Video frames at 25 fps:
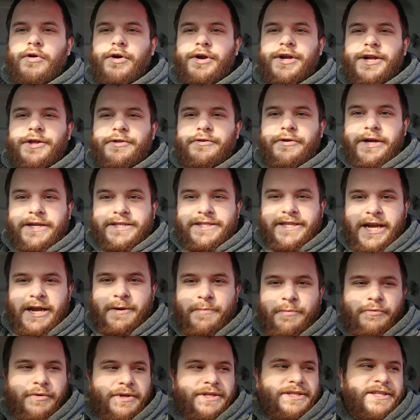another
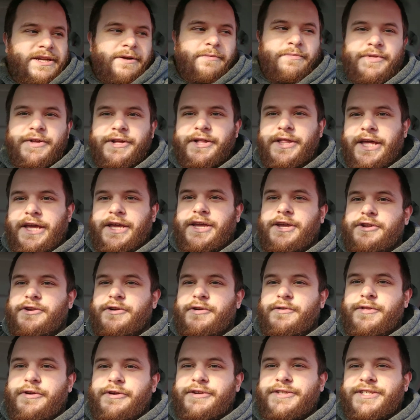example is something like,
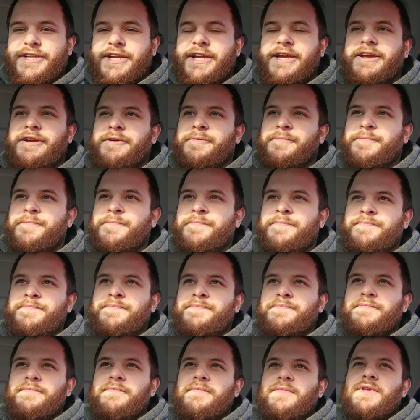there's
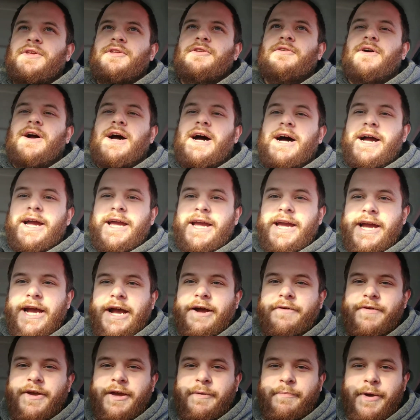I
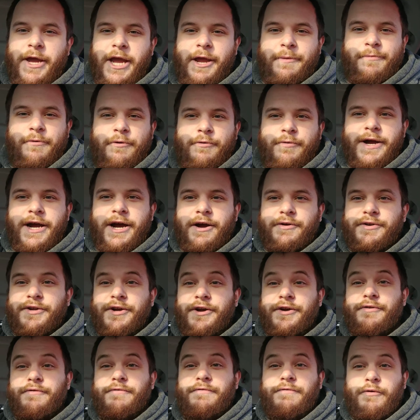have a paper route
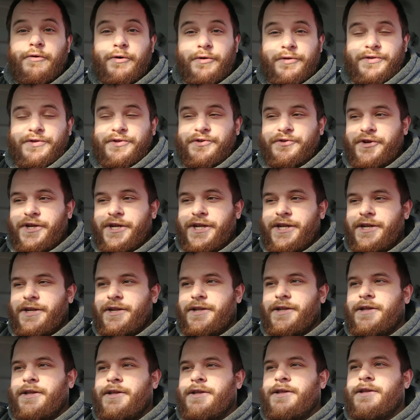on 4th Street.
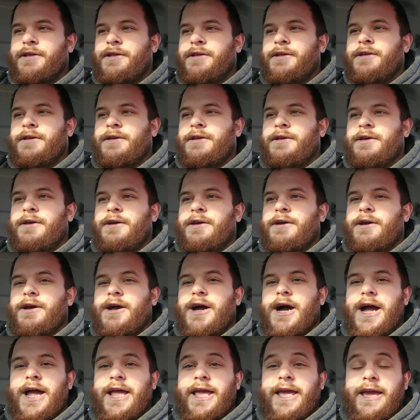
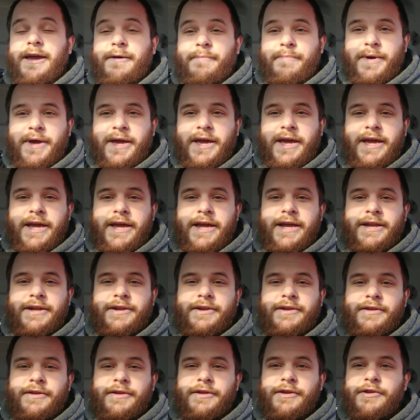I get
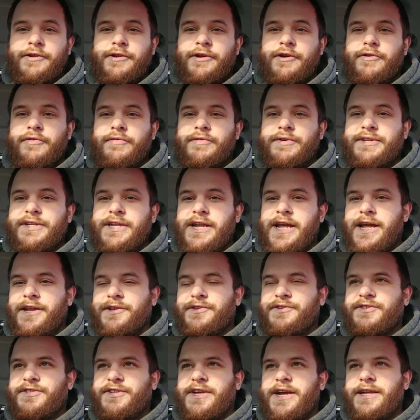paid,
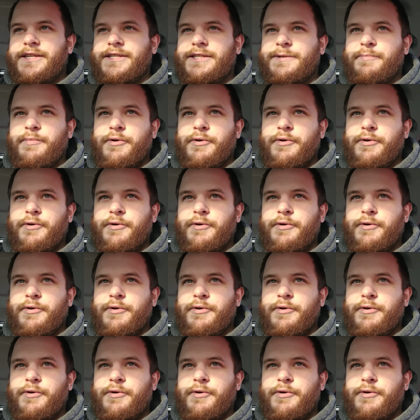10 cents